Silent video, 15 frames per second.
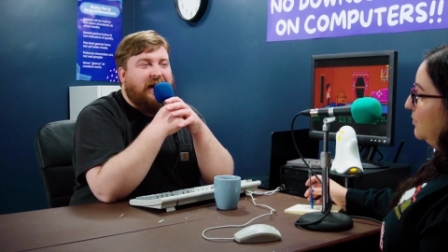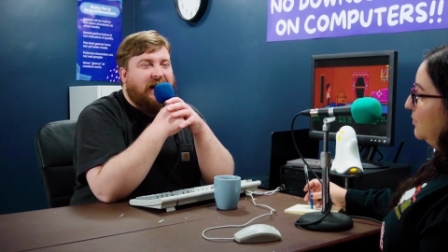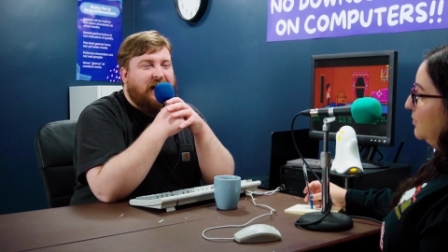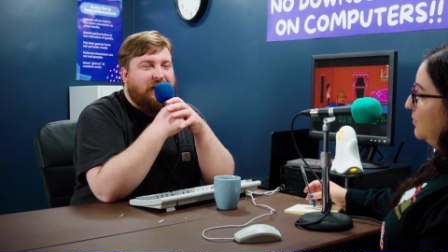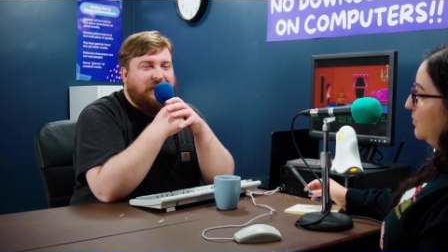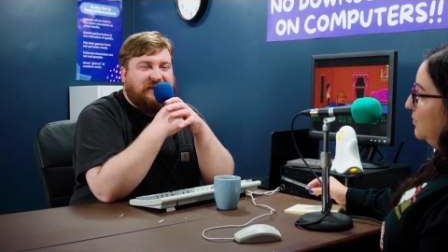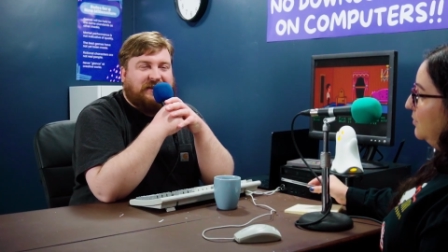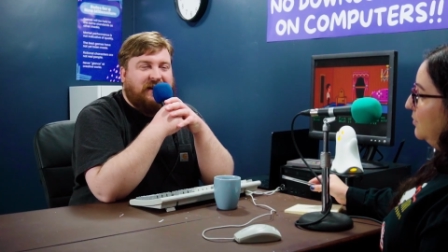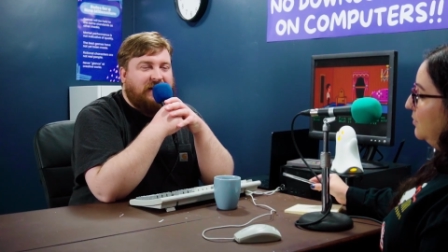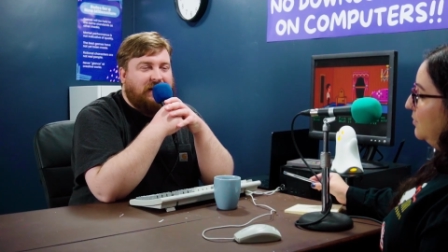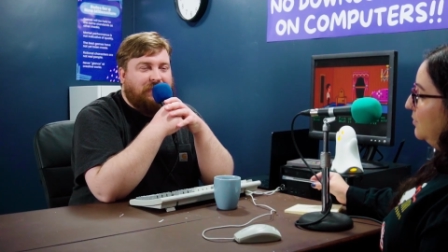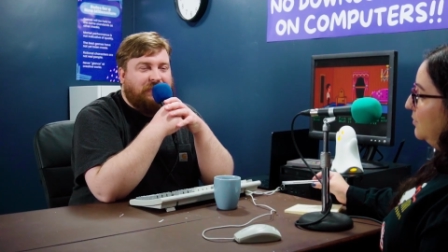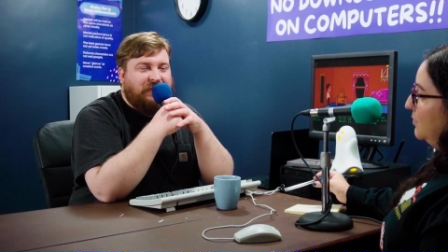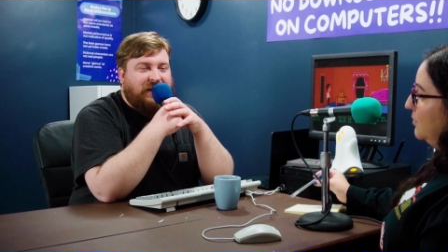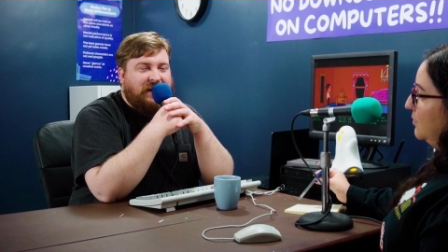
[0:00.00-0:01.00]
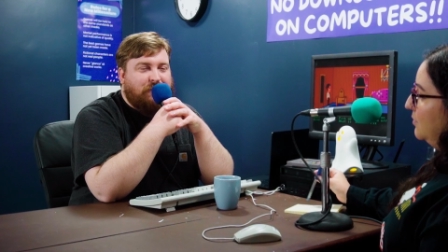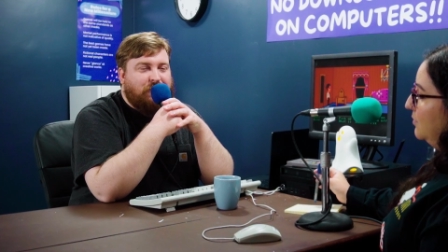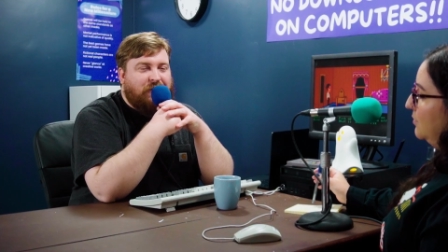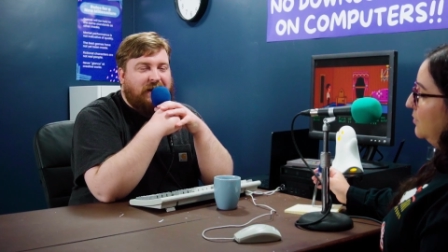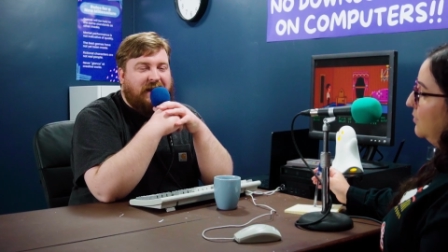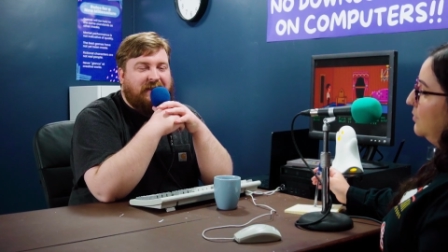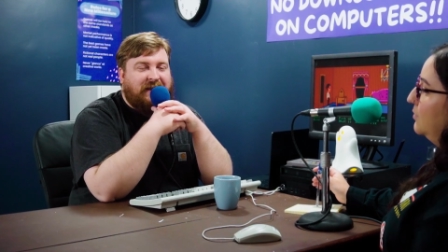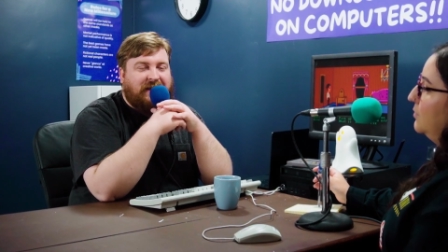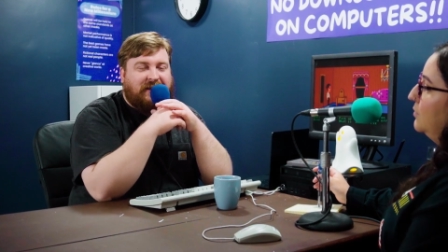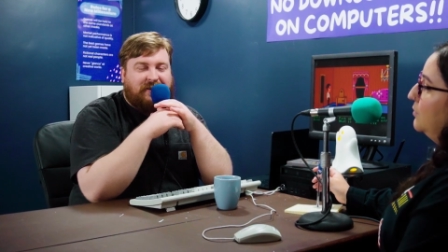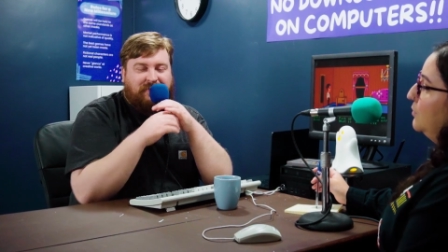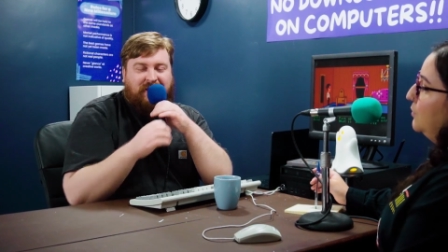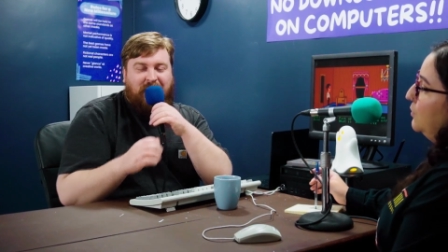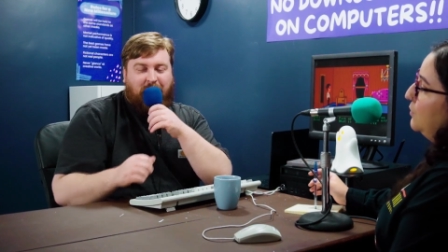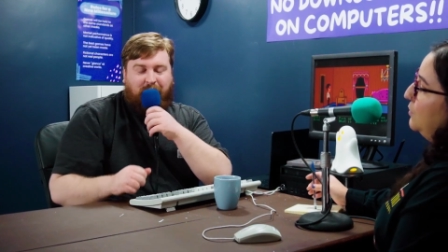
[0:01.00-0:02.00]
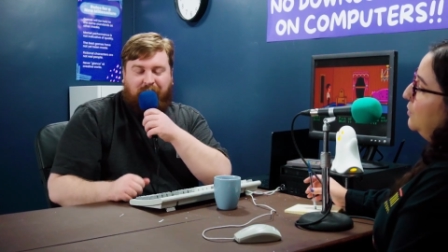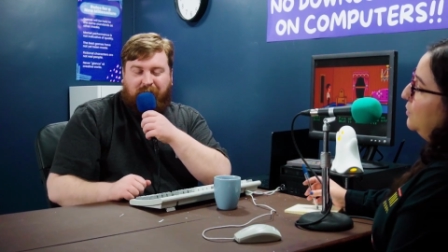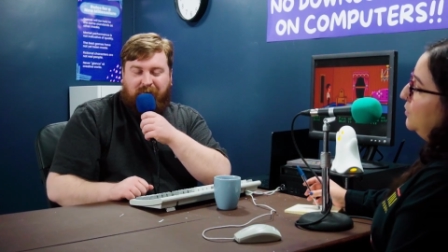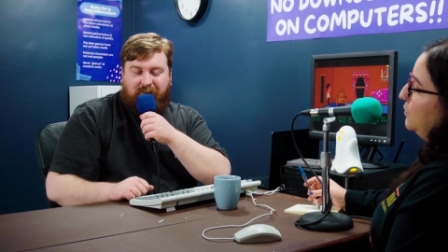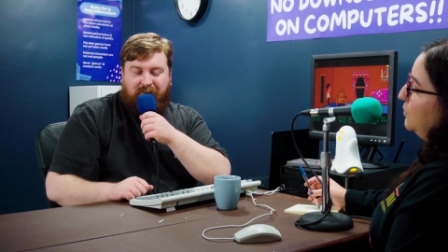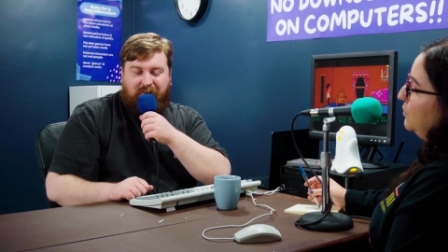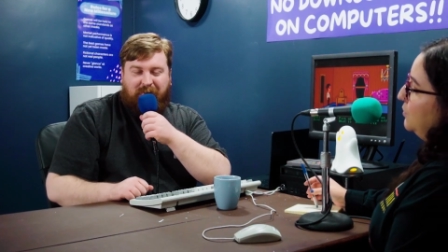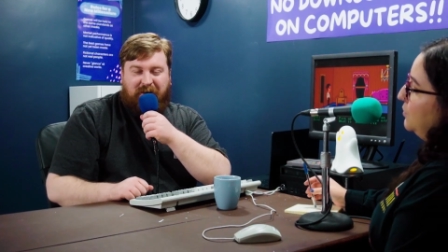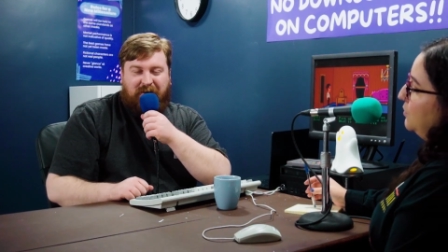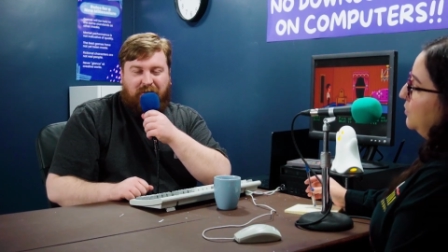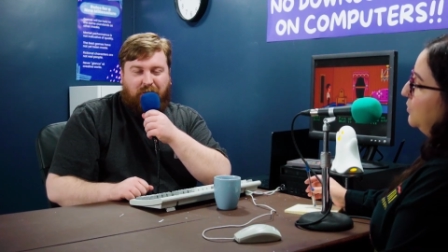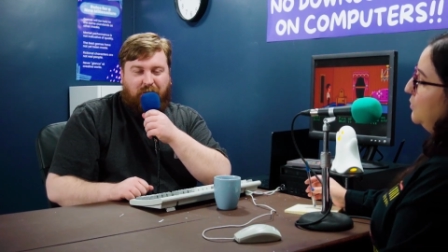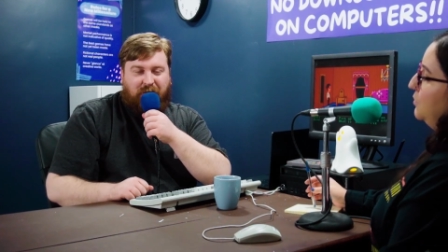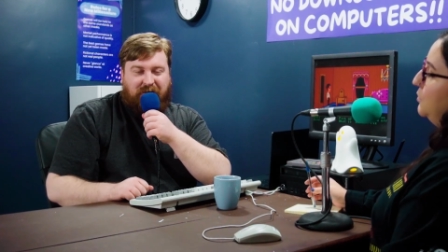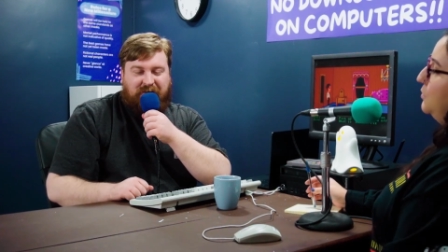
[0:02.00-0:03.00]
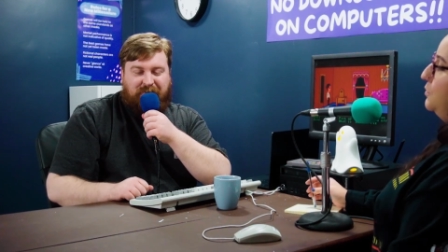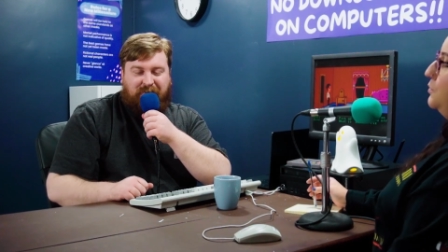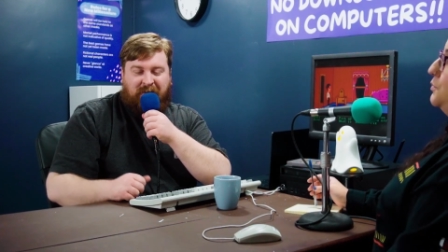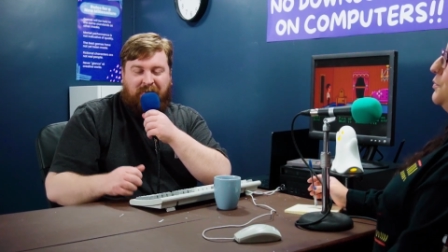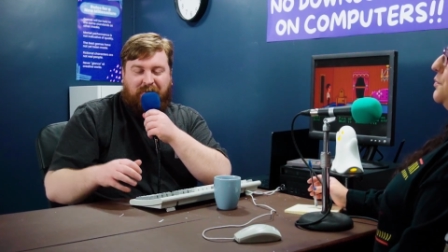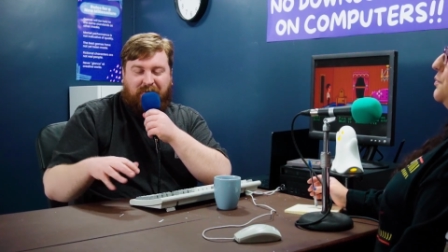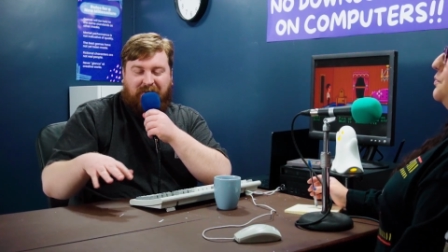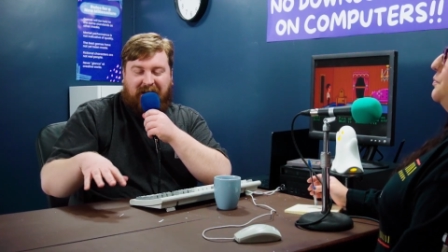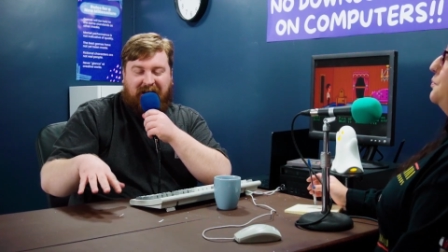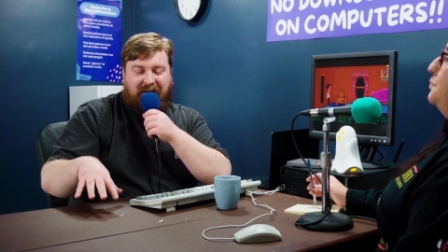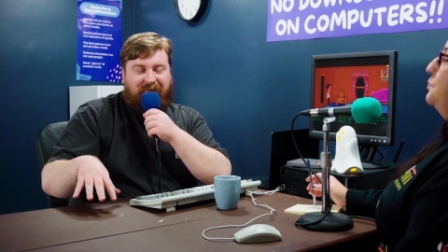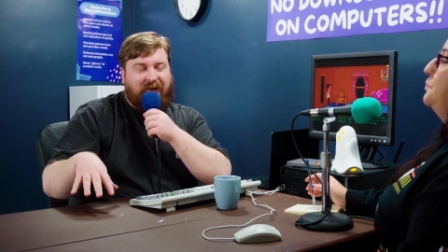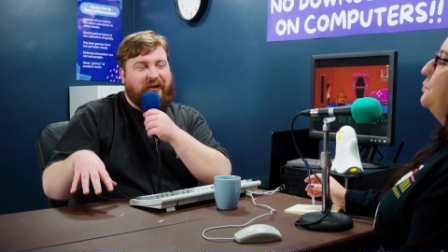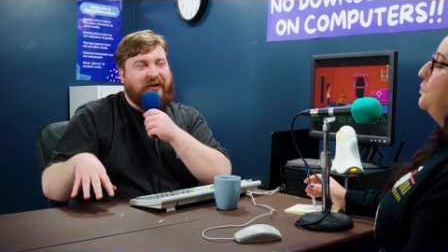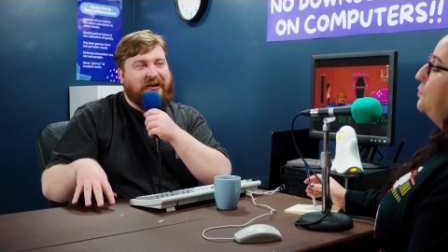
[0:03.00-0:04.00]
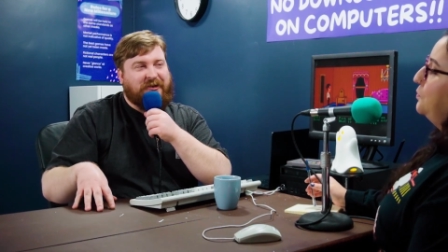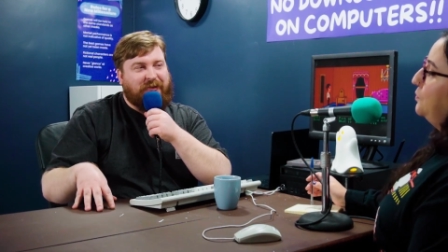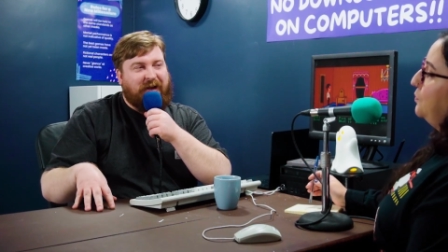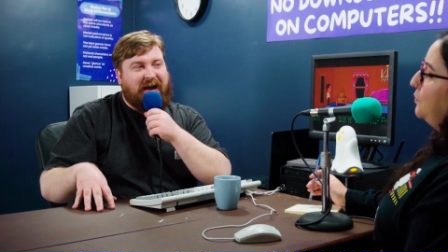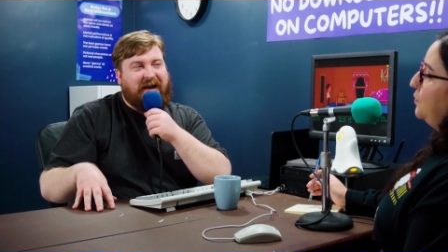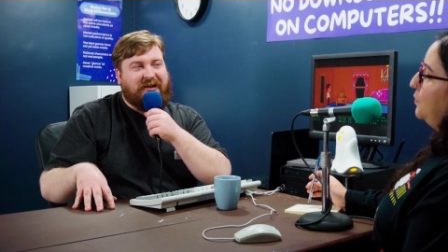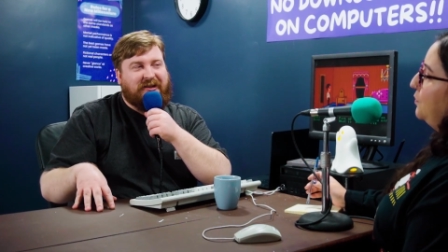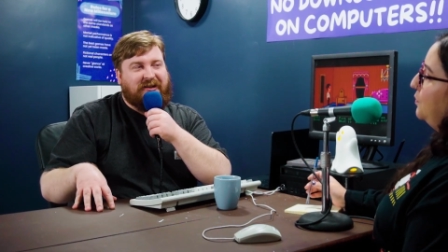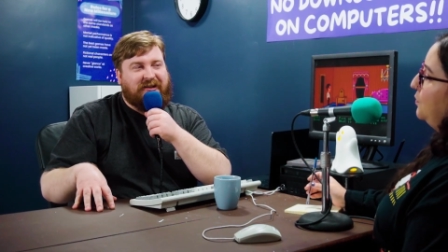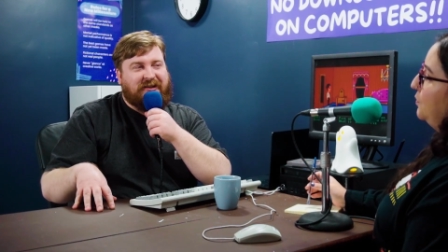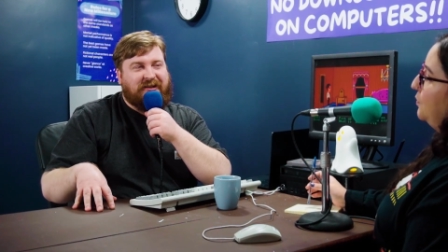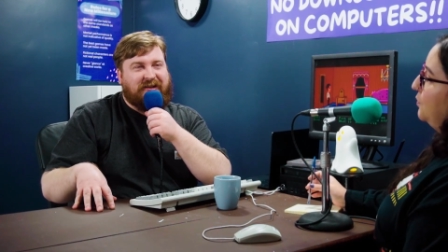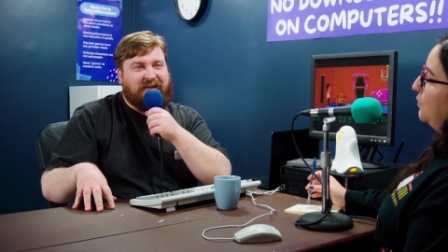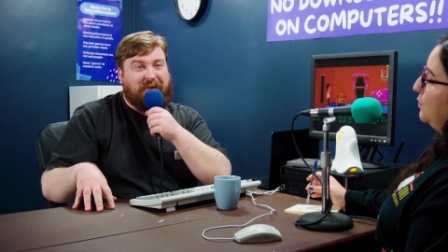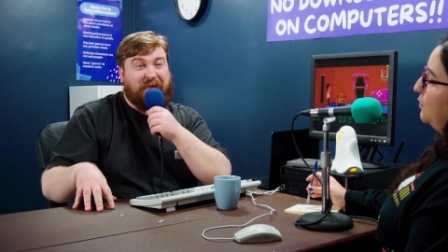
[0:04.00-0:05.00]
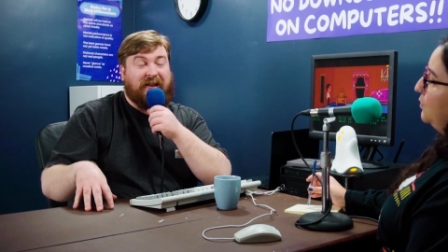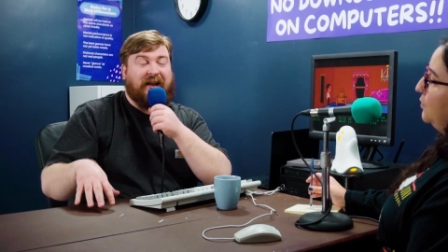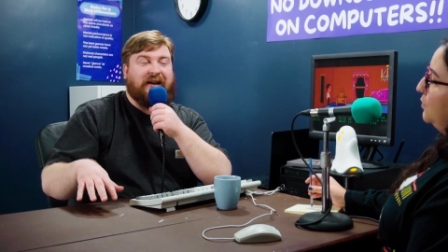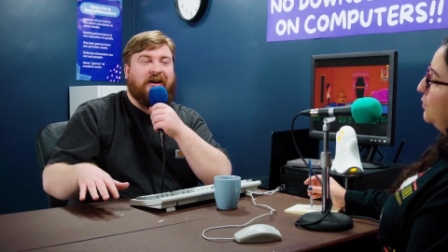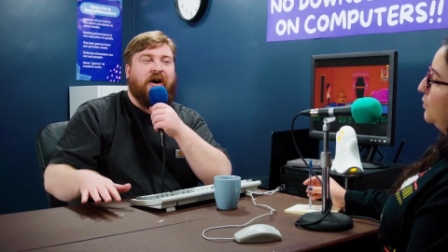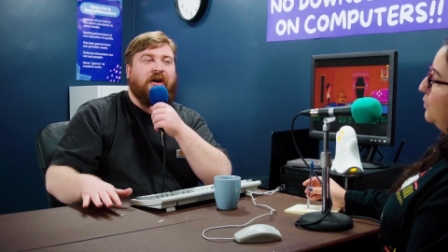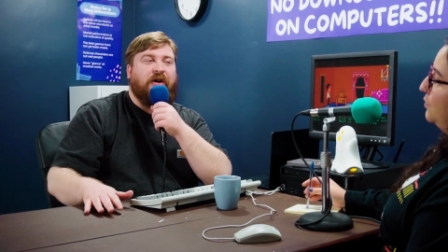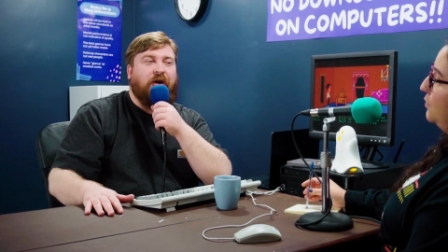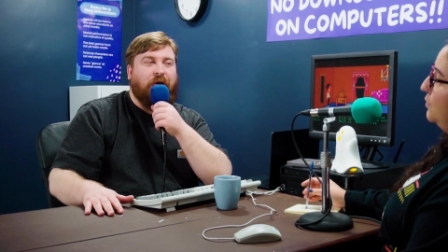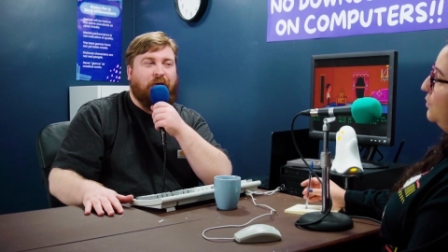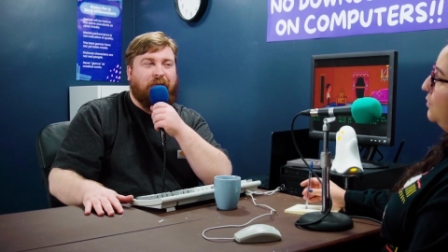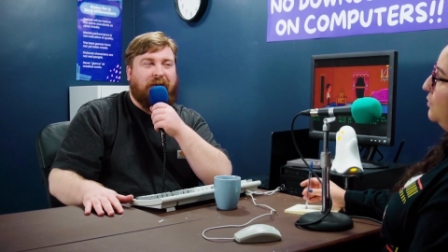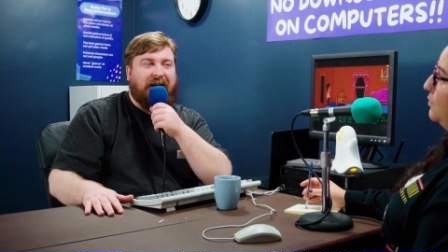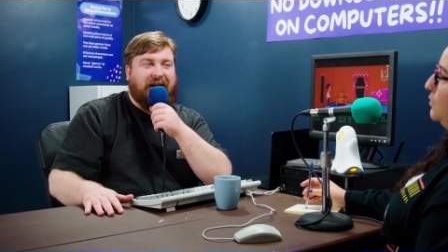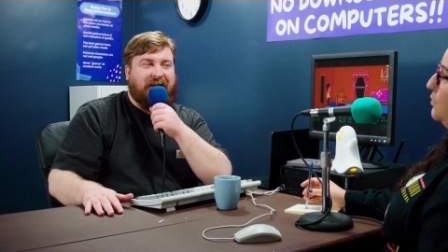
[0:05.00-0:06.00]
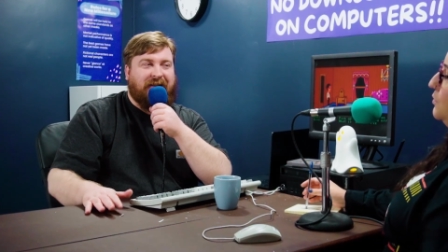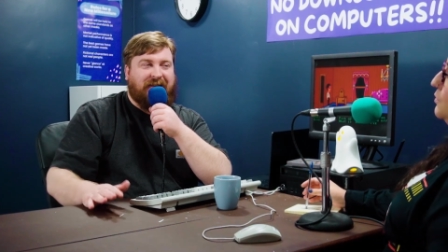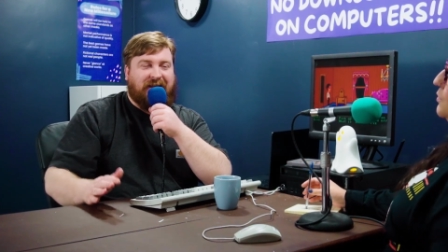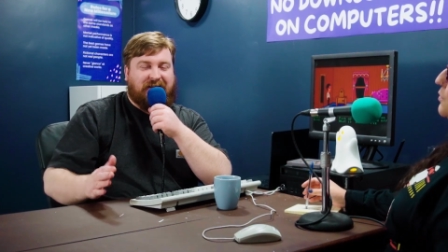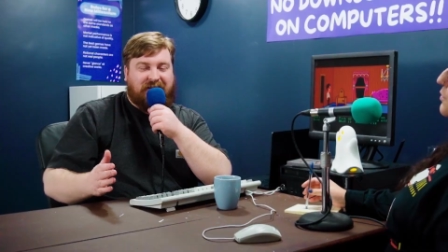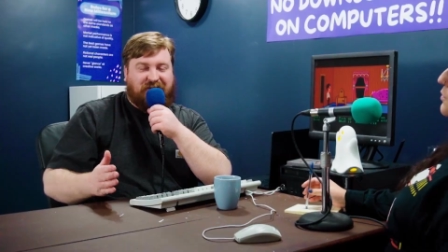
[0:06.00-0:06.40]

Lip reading: It's not helpful anymore. I think, you know, for better or worse, people had various reactions to something like Gone Home, and I think that